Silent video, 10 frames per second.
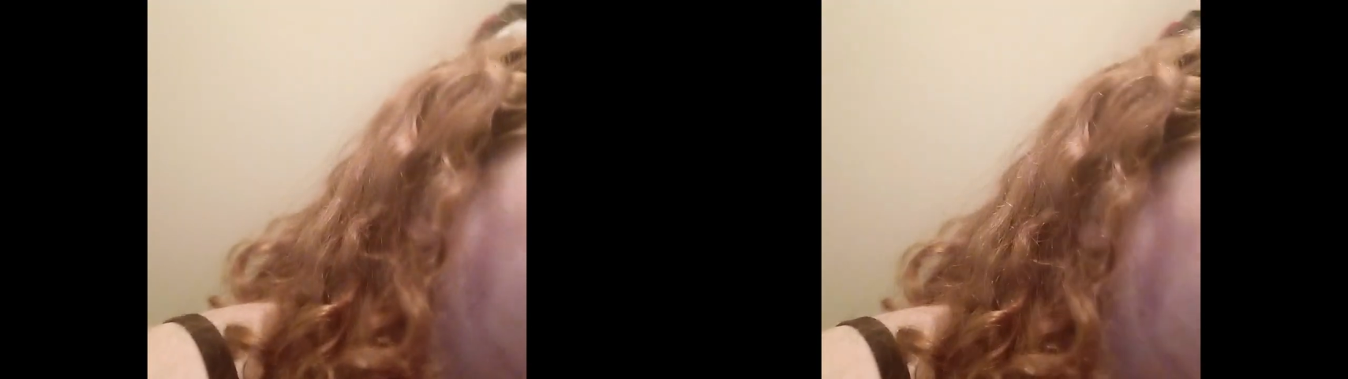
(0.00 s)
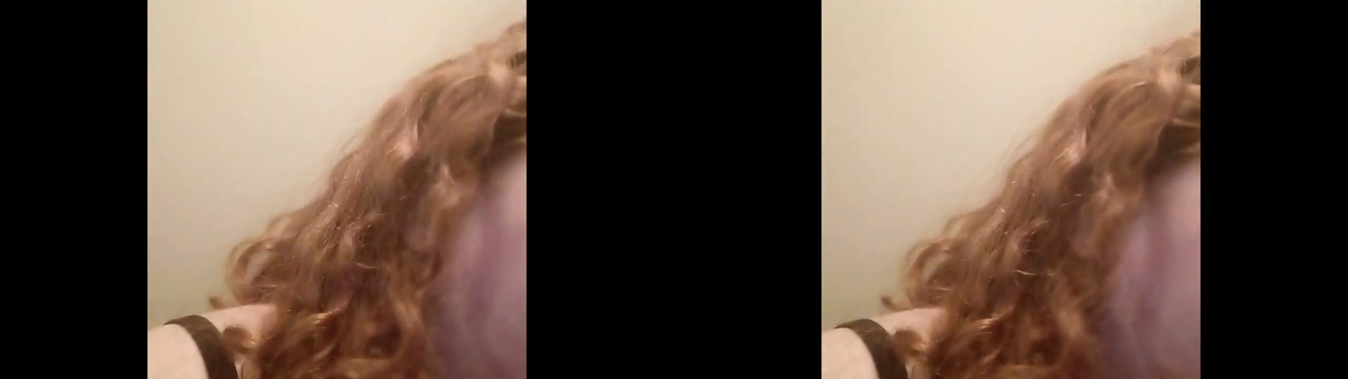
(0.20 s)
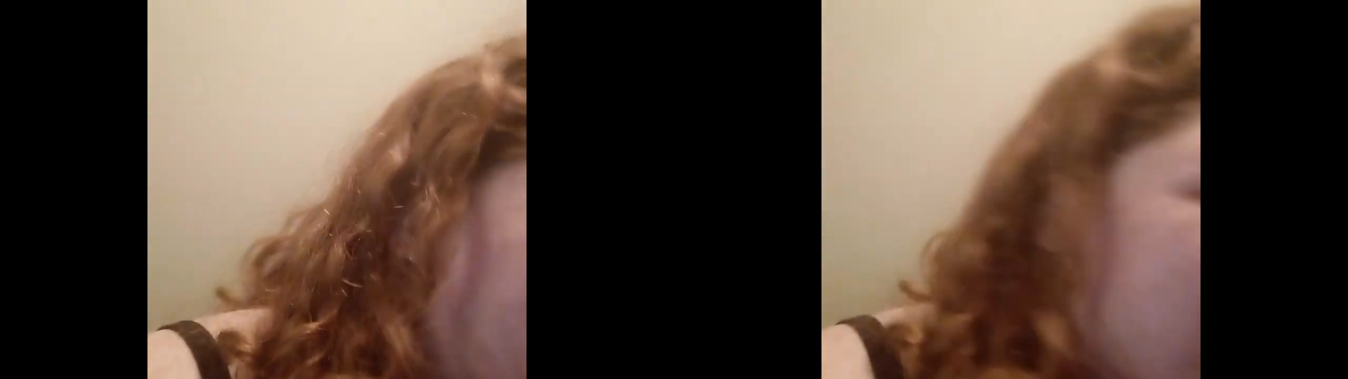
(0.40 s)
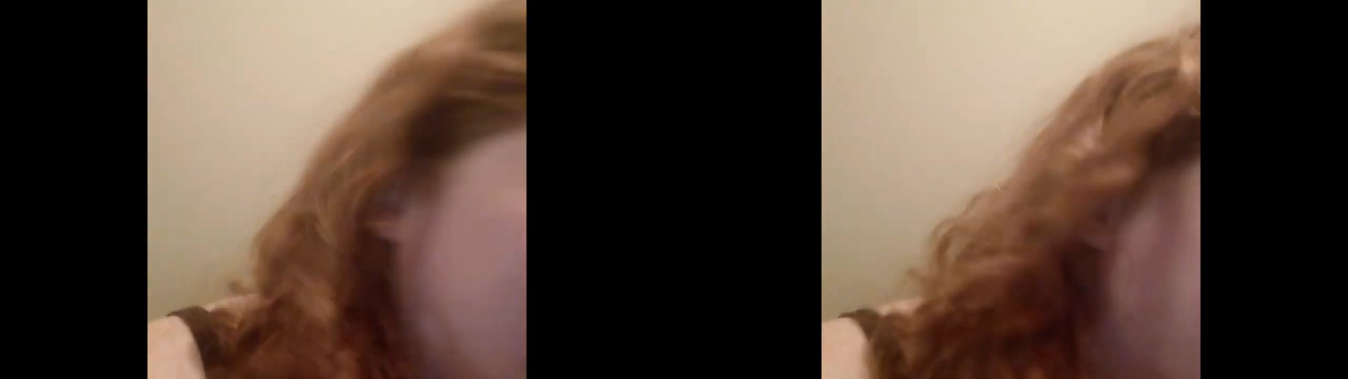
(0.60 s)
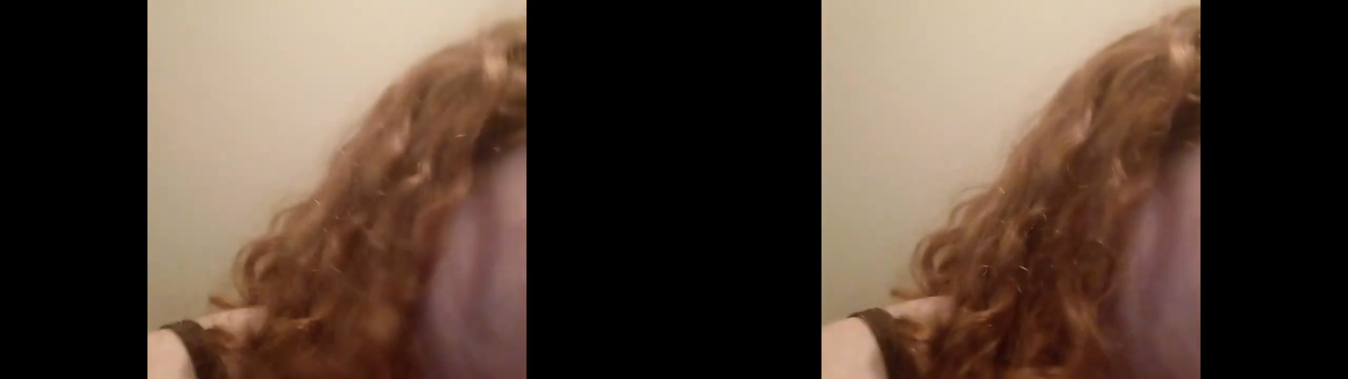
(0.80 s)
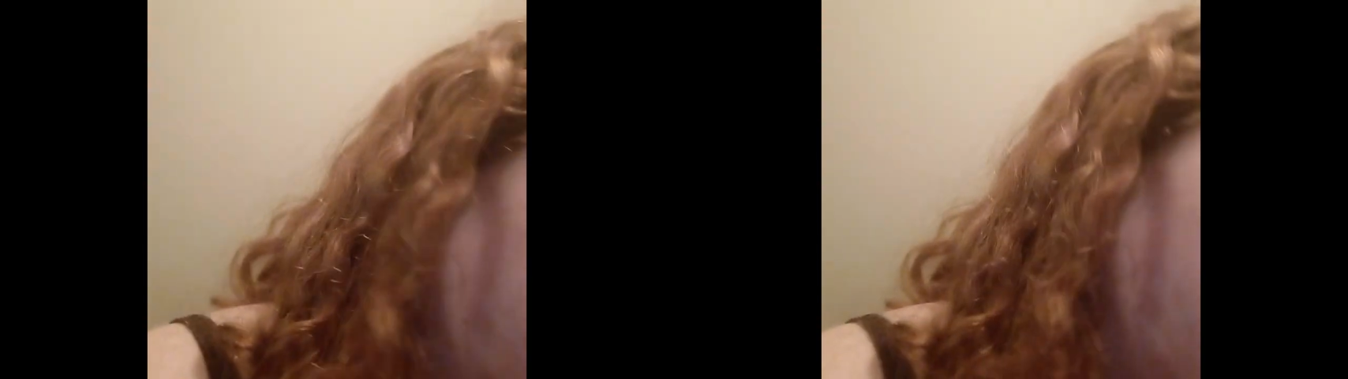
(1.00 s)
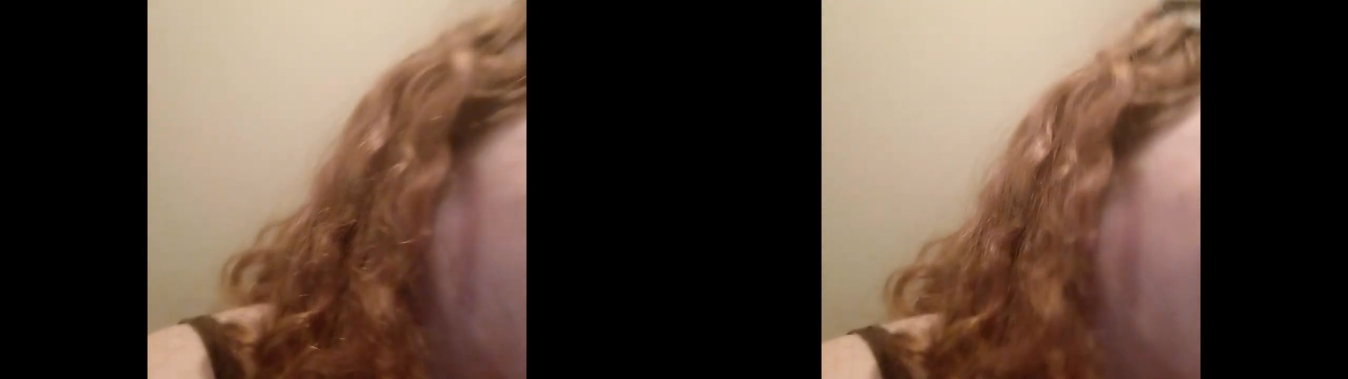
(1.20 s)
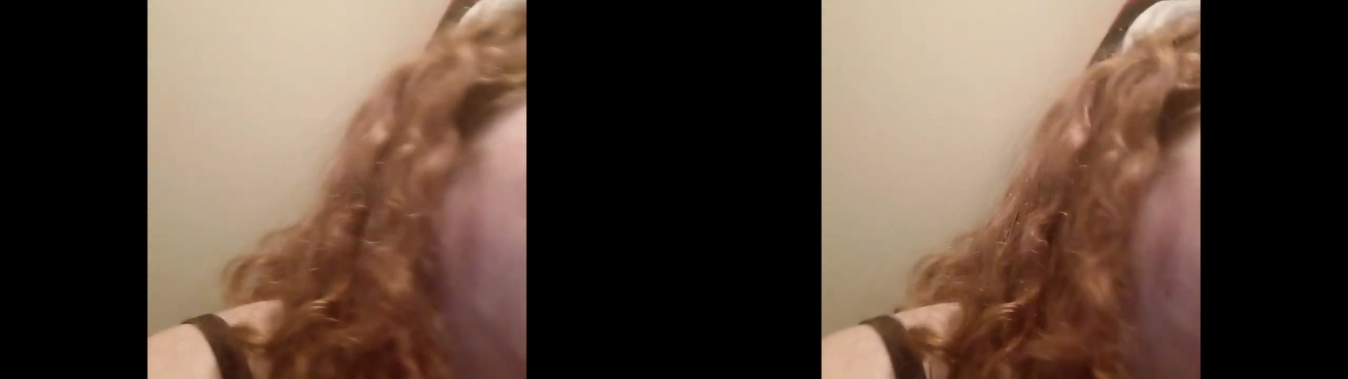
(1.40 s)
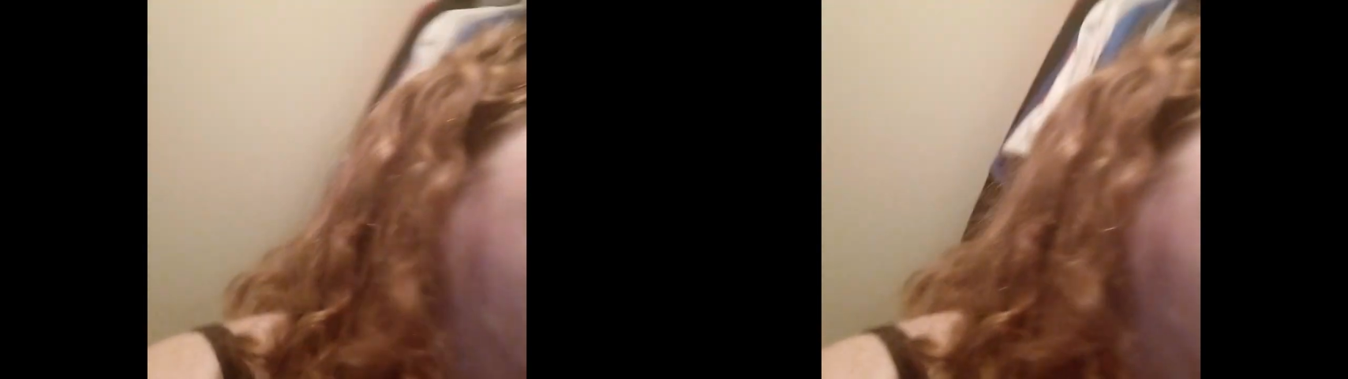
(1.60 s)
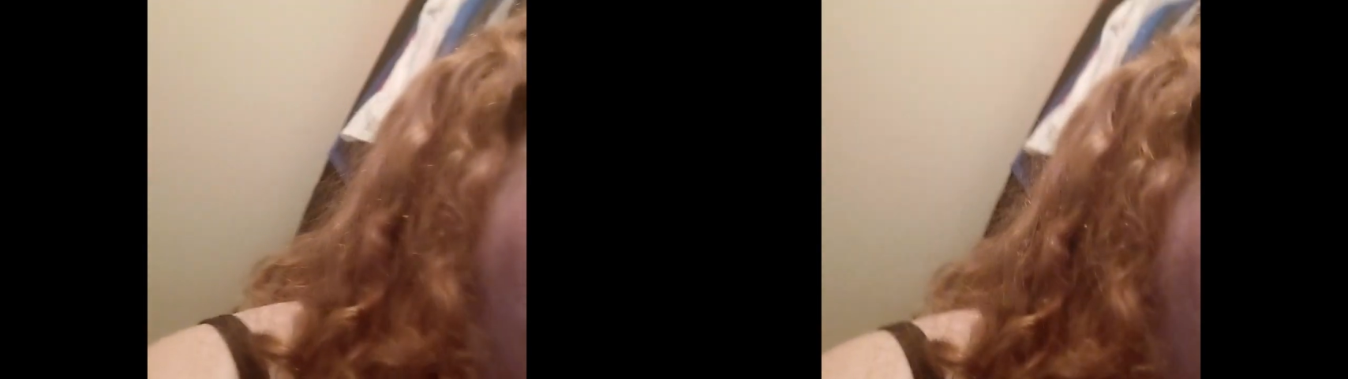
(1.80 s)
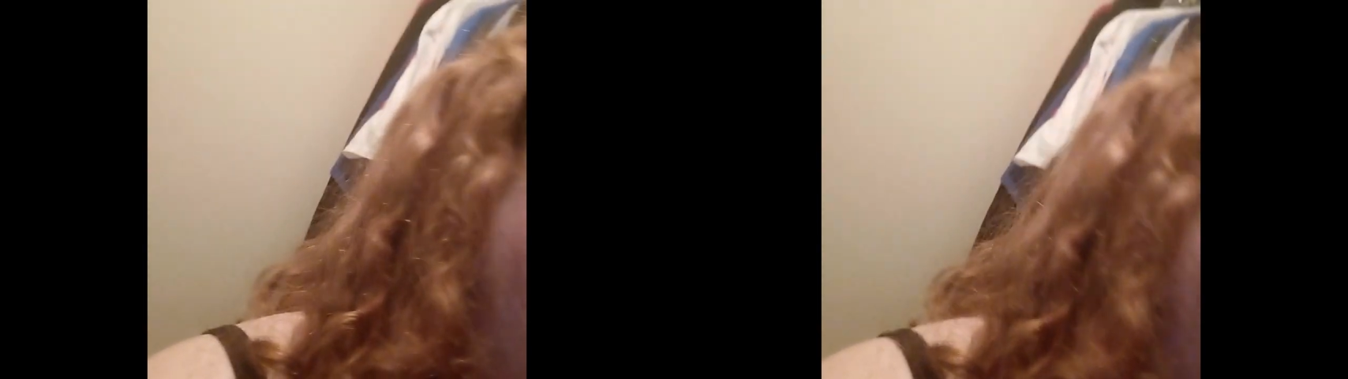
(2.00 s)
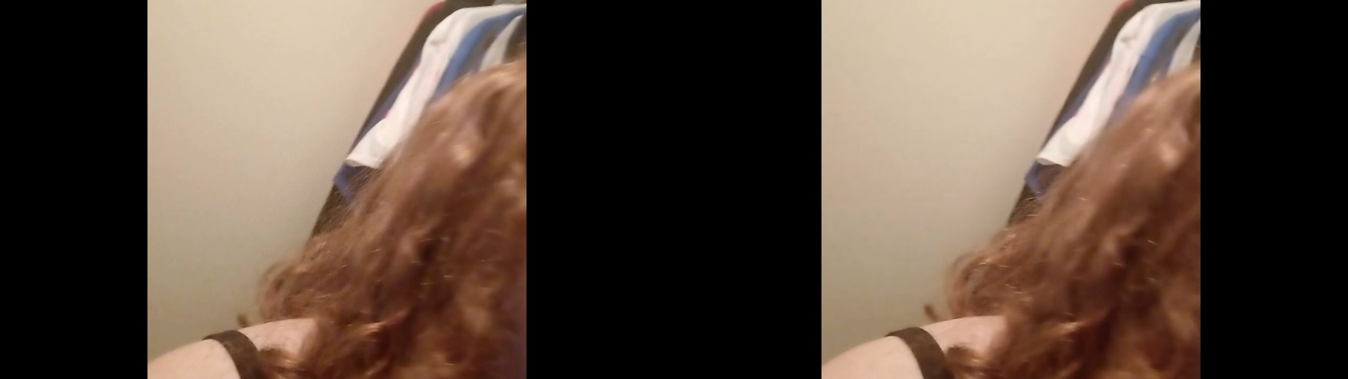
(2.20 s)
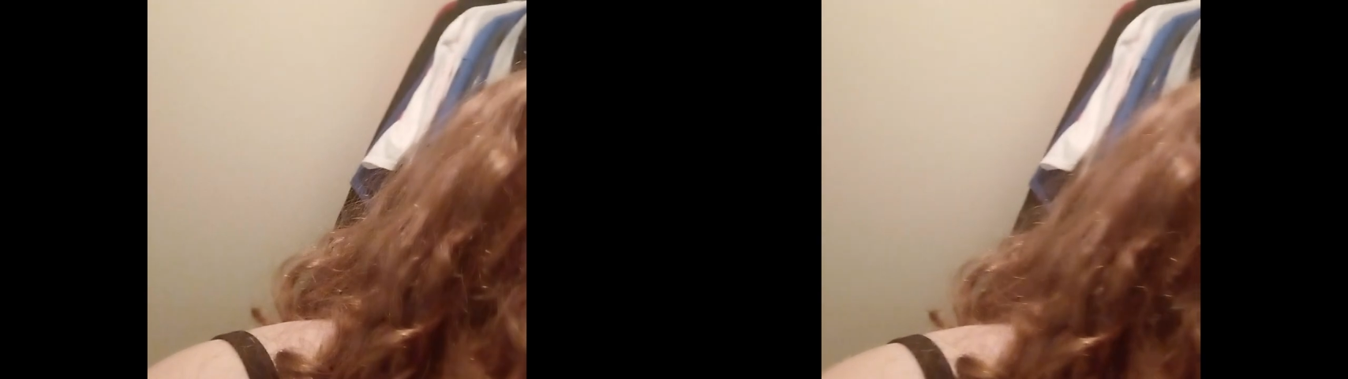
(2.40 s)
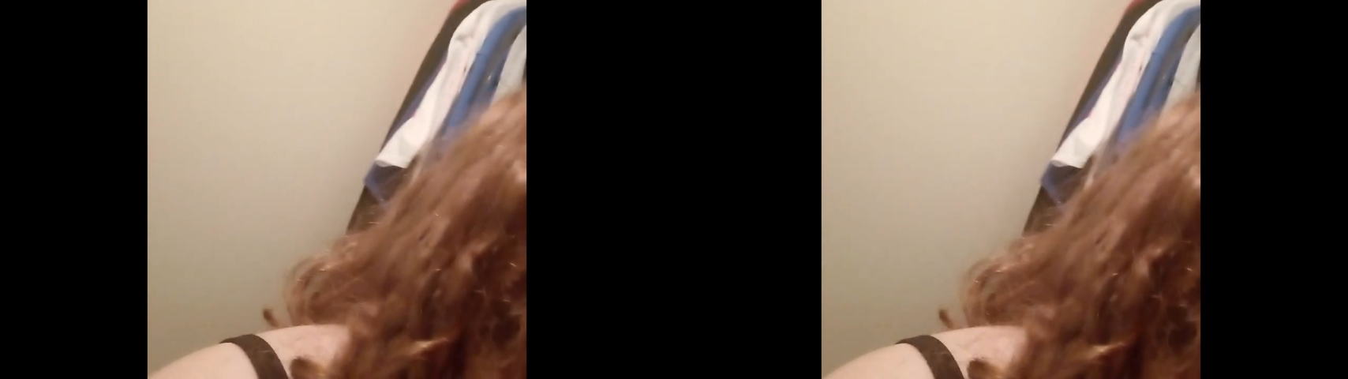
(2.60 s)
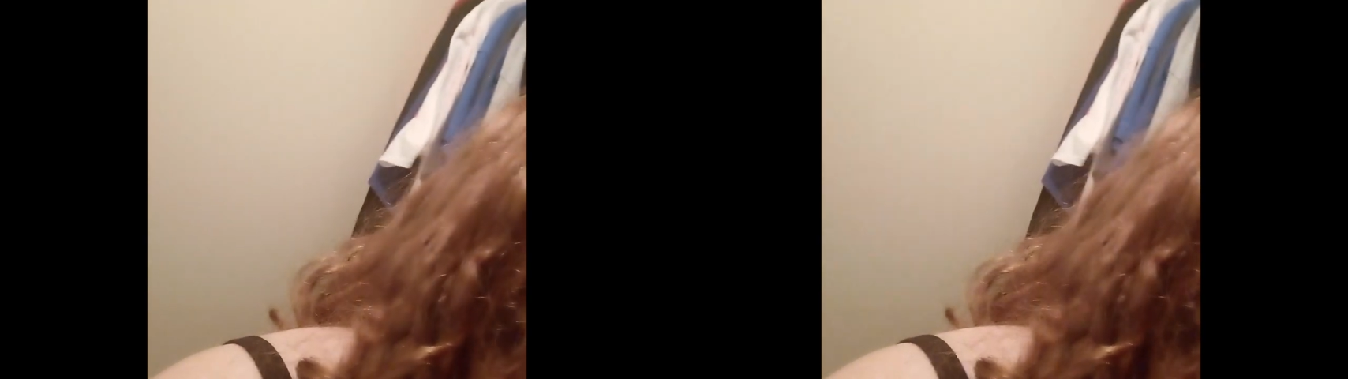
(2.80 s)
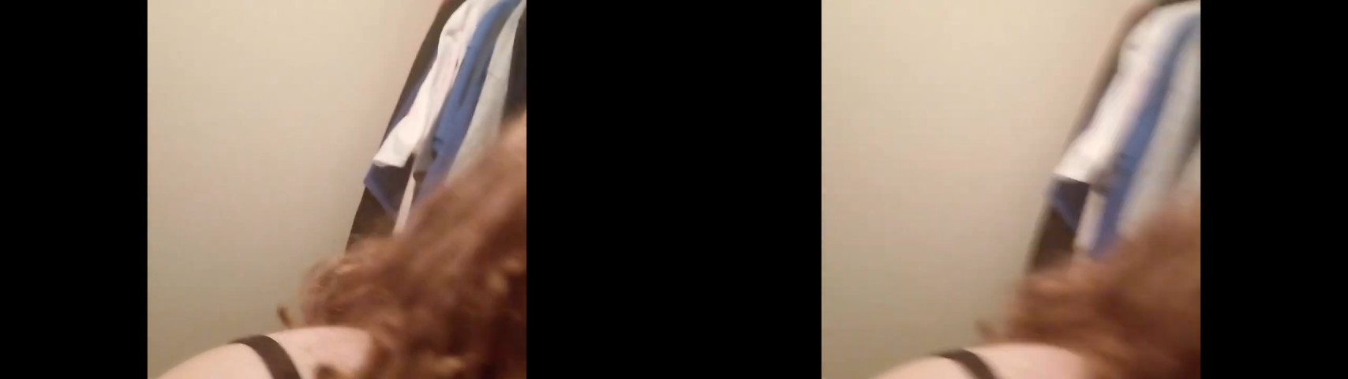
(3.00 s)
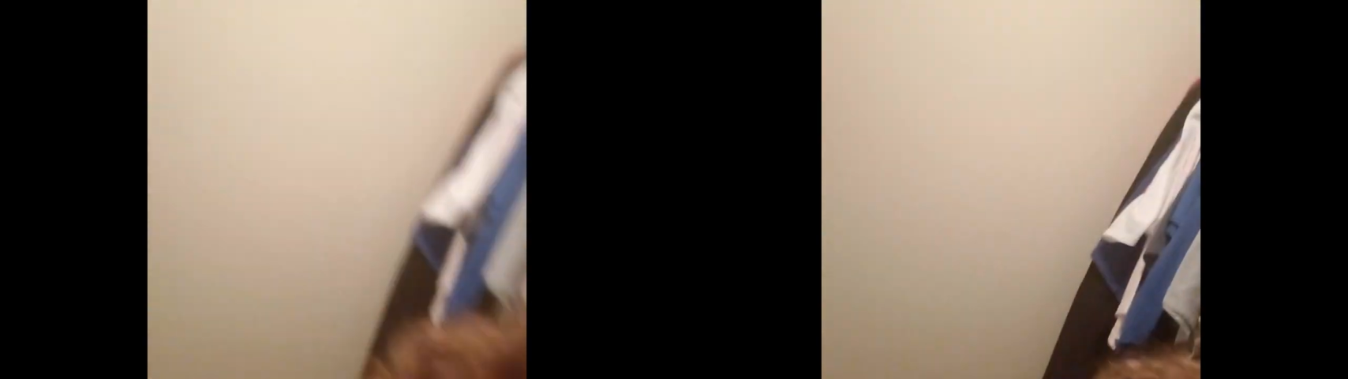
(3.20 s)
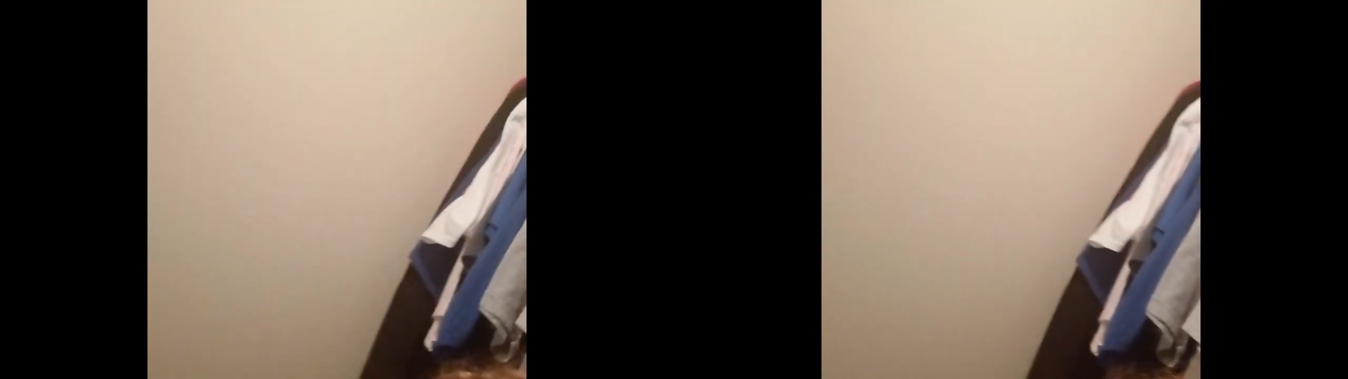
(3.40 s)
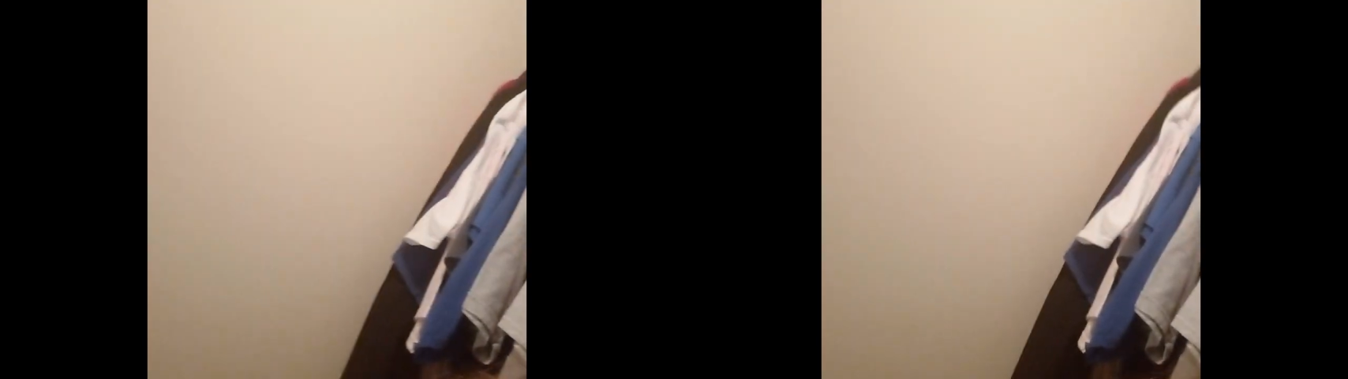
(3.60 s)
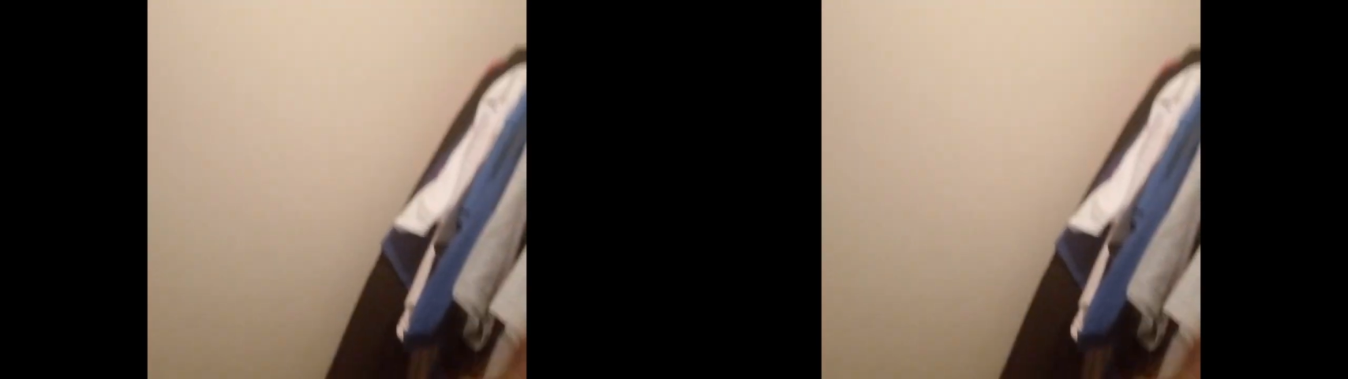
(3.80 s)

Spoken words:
(no speaker visible)